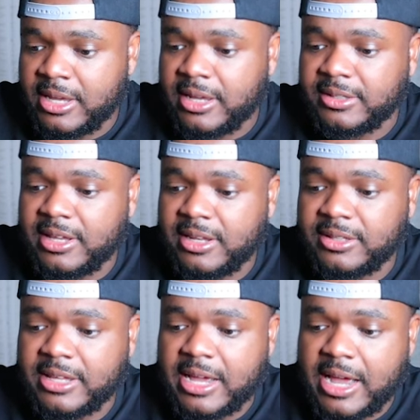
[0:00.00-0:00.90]
and tell
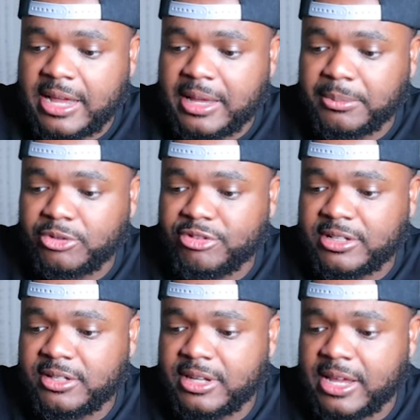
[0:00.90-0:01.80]
it that I am
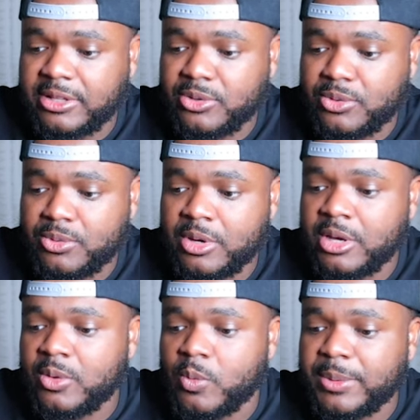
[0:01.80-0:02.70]
creating a new
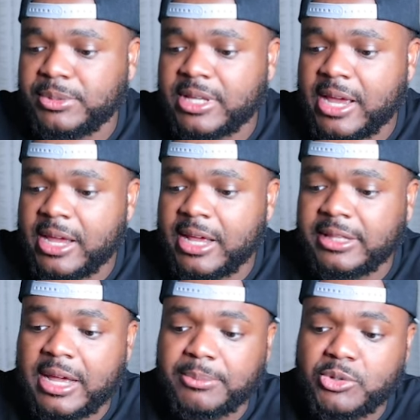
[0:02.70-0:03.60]
website
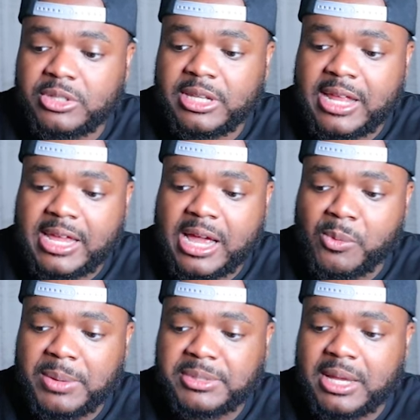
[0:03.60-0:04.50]
and that I'm using an AI
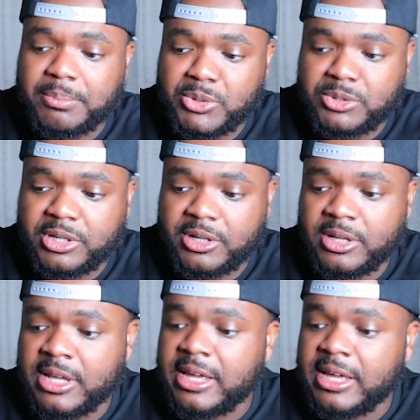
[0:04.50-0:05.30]
website builder.